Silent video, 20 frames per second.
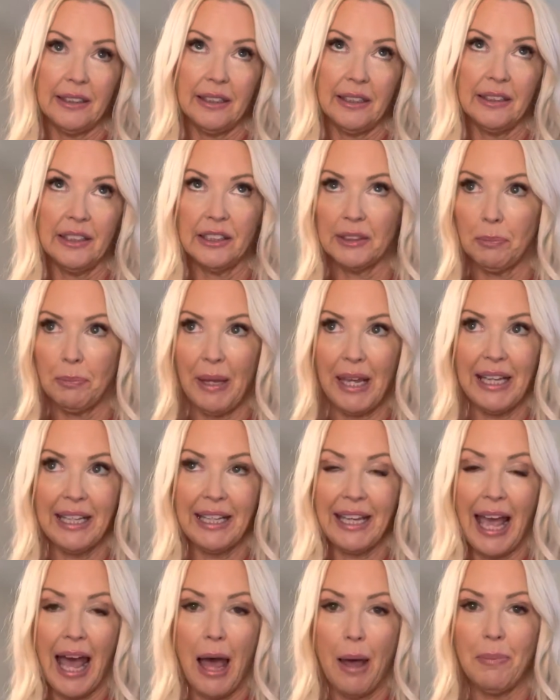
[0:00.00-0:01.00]
There's a big
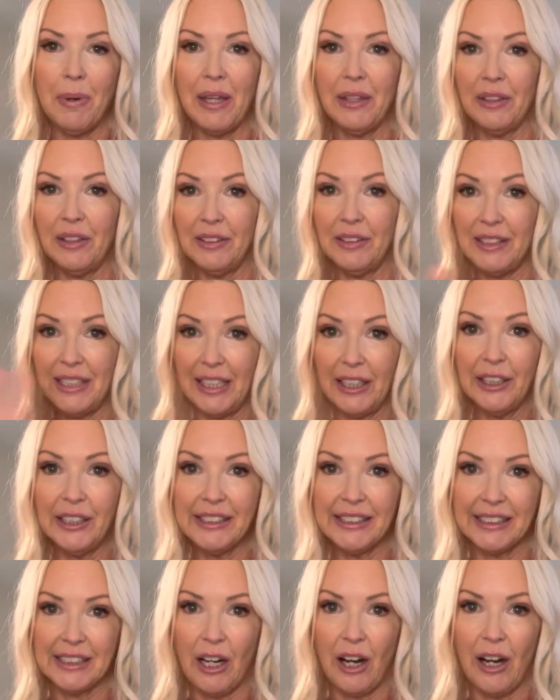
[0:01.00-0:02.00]
gap, and dinner
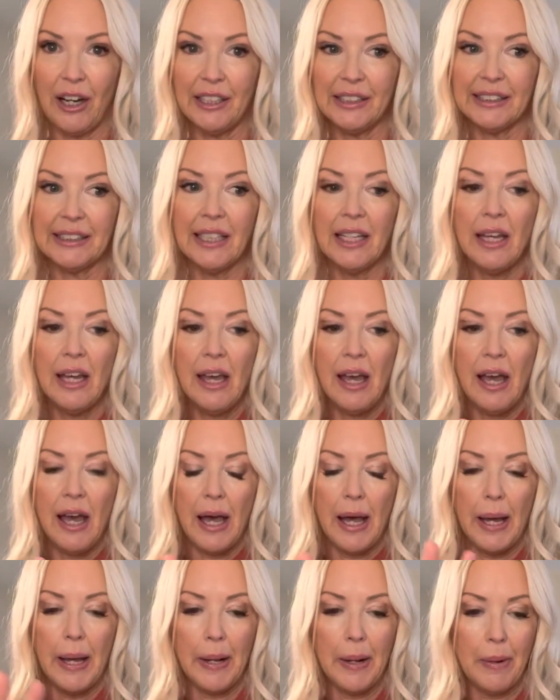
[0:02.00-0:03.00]
starts
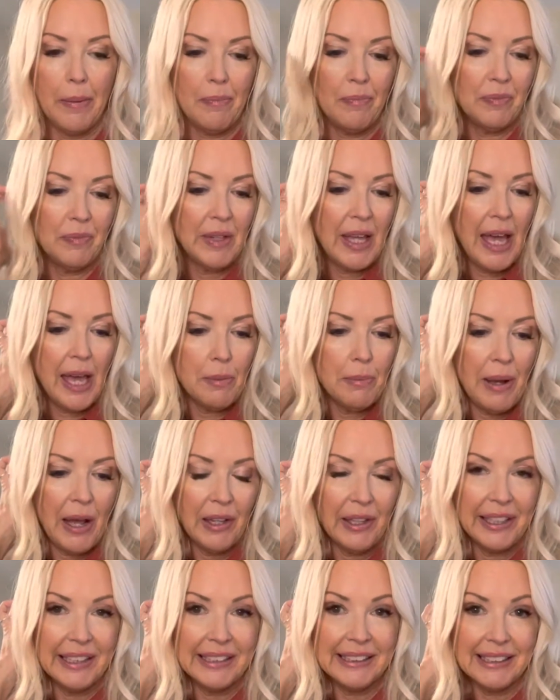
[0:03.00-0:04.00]
at about
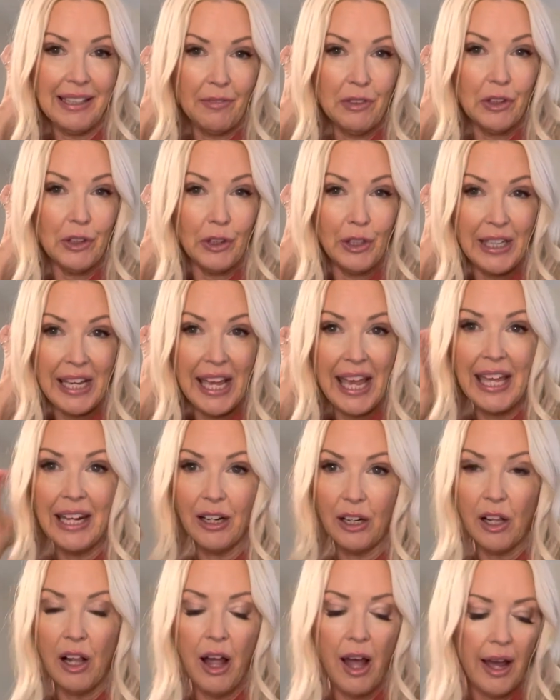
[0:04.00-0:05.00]
like 7:30, 8
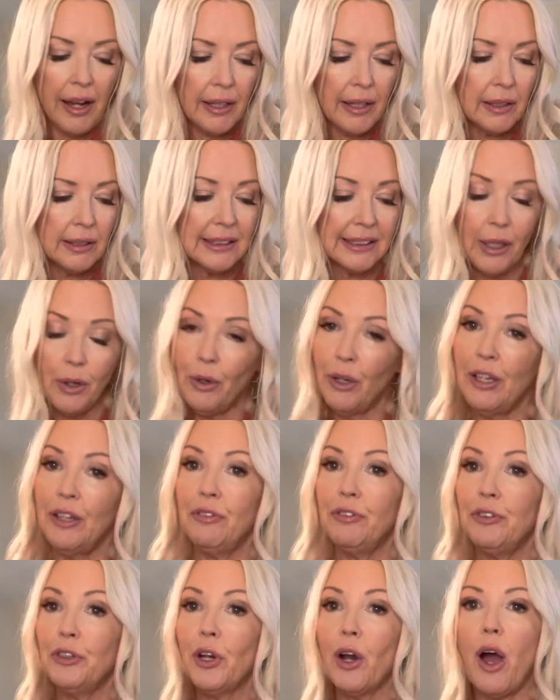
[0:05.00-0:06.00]
o'clock. So
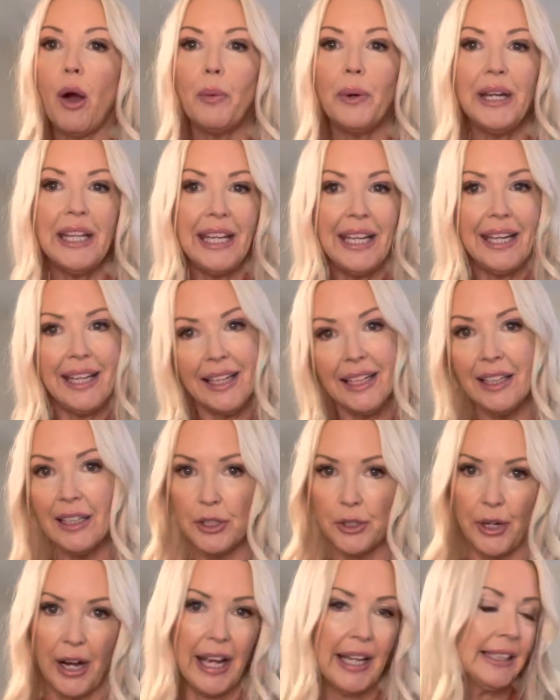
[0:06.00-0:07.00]
if you're already in a
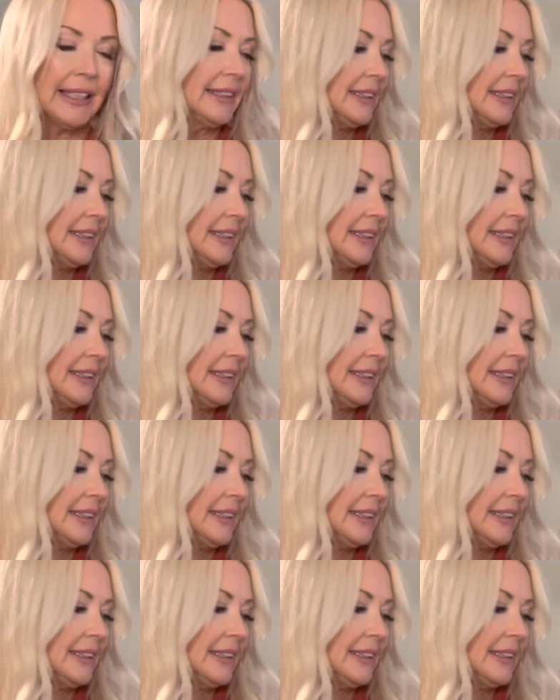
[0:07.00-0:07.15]
dress,